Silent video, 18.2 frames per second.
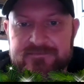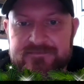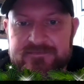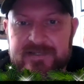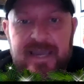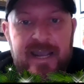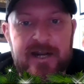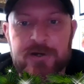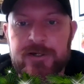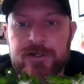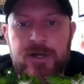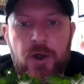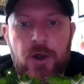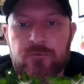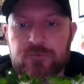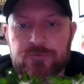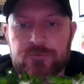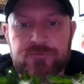carried
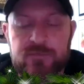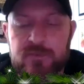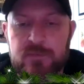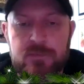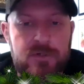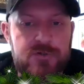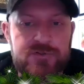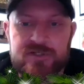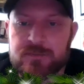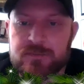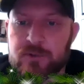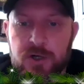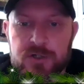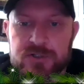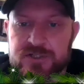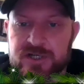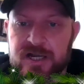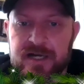over from the music
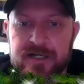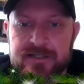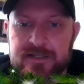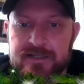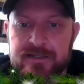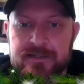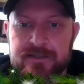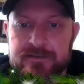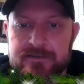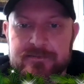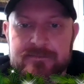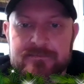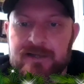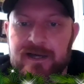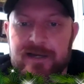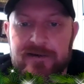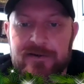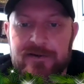project. And
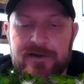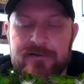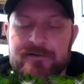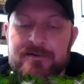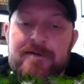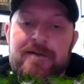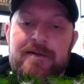I don't know,